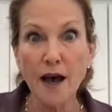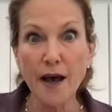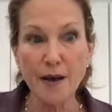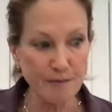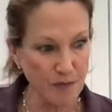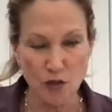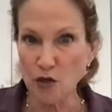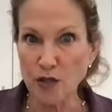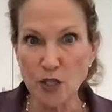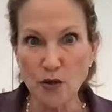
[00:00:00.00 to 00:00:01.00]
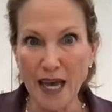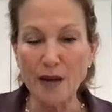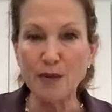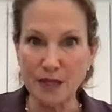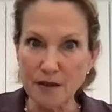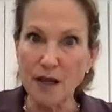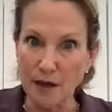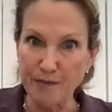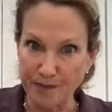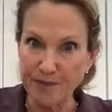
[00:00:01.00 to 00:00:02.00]
um, certainly you can
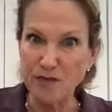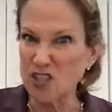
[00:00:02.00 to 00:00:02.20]
um,